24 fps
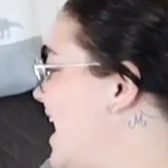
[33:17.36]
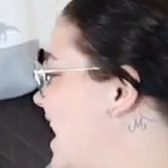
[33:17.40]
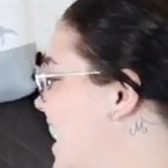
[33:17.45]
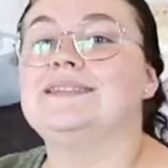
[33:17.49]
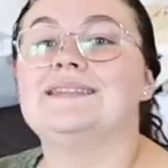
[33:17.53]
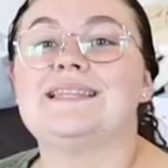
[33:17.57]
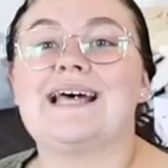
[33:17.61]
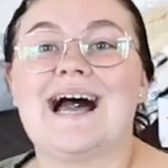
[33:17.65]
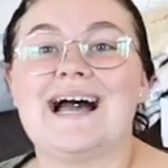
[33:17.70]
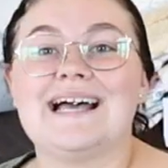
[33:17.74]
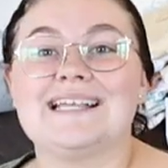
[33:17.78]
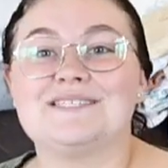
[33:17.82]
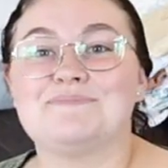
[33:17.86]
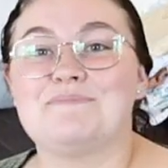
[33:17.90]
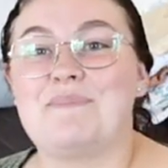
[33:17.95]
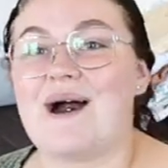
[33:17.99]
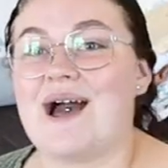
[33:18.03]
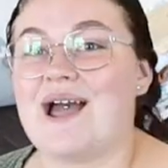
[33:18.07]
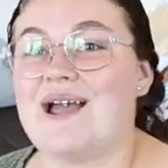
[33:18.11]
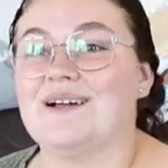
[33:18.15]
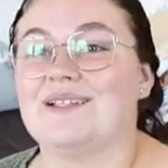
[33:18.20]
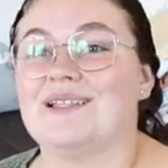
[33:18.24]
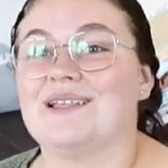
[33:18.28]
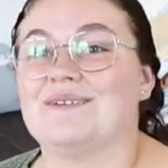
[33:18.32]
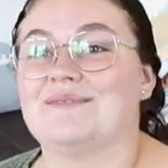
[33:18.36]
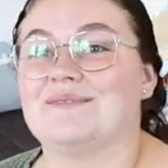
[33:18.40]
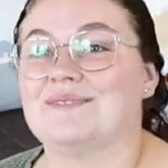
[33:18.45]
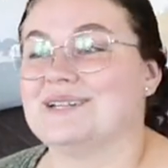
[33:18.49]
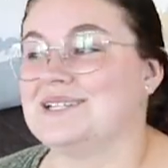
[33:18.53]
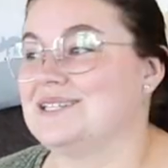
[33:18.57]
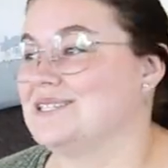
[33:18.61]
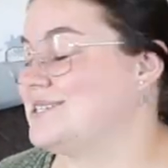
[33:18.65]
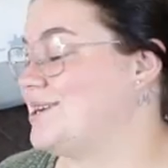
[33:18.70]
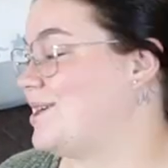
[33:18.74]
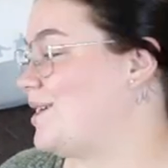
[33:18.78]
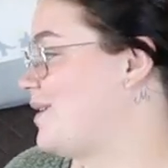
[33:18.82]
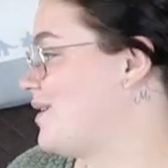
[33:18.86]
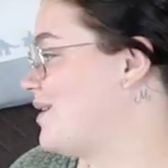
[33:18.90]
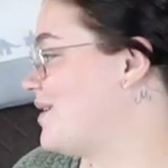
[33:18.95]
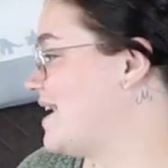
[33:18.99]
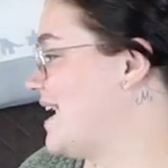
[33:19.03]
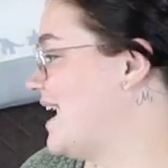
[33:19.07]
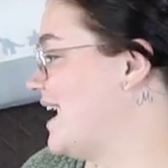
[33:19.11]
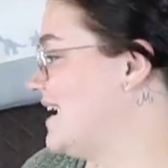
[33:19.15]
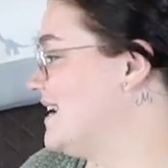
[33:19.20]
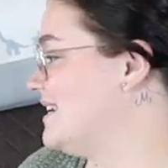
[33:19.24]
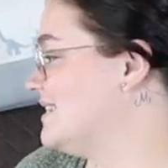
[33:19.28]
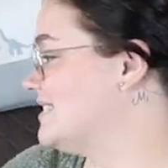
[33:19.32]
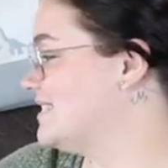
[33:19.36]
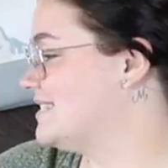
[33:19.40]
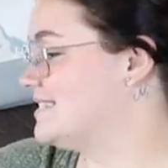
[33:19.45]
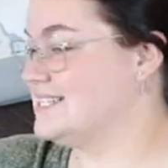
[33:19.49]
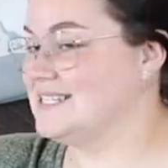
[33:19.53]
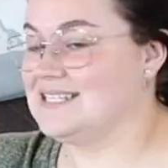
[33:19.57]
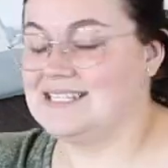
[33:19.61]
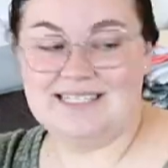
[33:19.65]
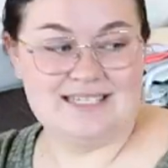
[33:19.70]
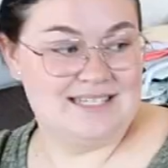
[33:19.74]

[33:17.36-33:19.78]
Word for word: Last pile I want to show you guys